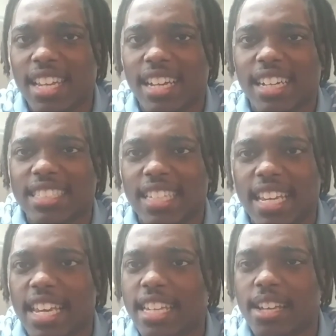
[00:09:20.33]
Like I
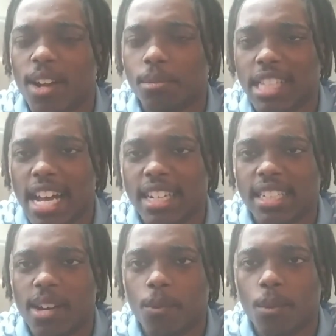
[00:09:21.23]
said, at the upside, I
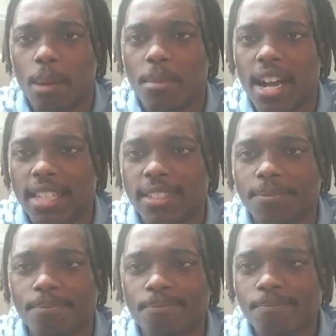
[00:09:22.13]
double my
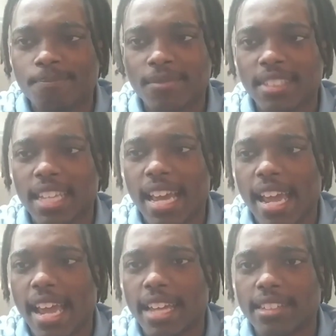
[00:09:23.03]
money.
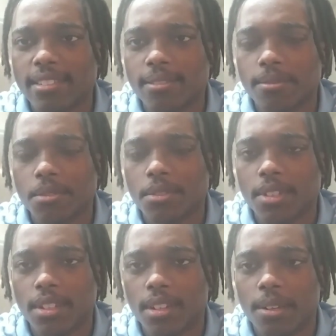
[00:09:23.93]
At
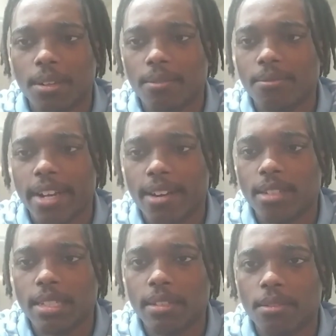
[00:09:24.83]
the
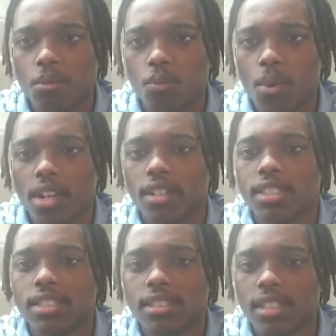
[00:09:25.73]
very
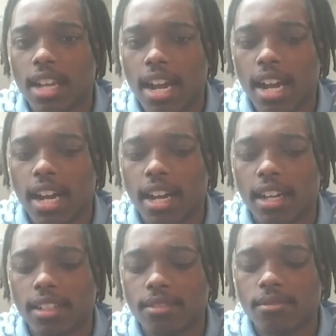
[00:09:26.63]
worst,
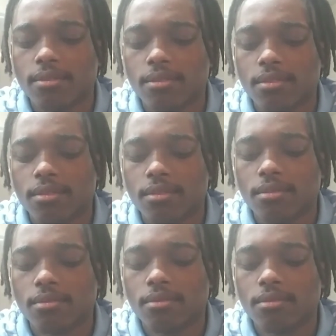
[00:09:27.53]
I
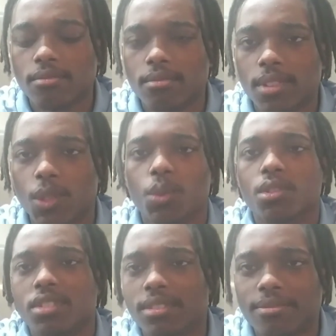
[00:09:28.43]

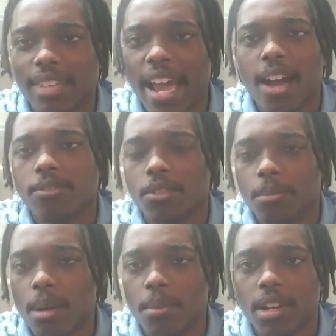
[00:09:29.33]
lose half of
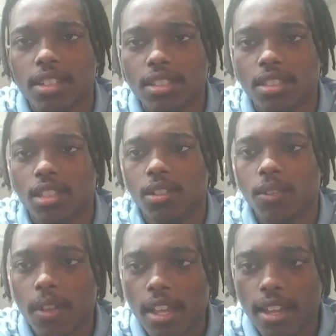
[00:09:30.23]
my money.
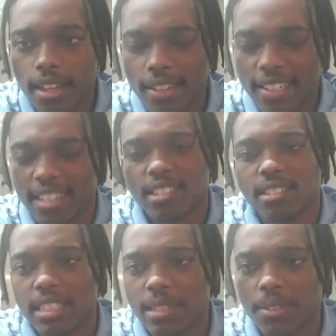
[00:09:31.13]
So,
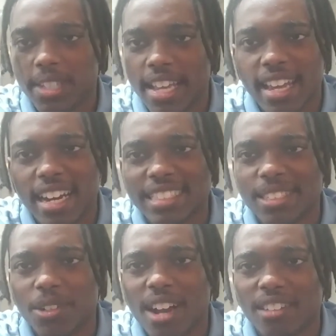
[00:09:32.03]
and even then, I
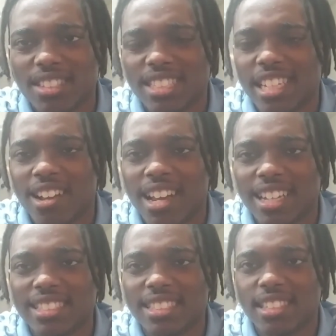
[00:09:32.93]
still don't have to sell. I
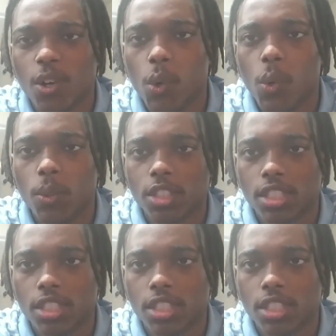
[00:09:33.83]
can just hold.